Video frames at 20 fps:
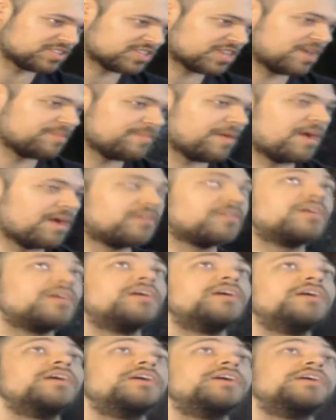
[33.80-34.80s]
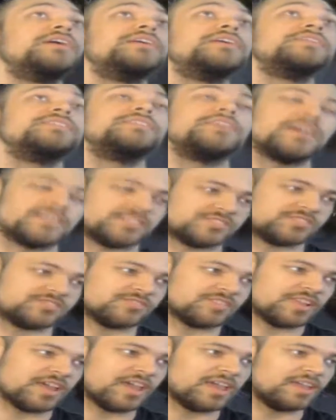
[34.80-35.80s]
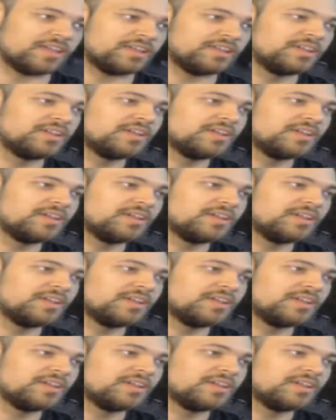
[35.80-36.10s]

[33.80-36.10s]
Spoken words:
just came out yesterday,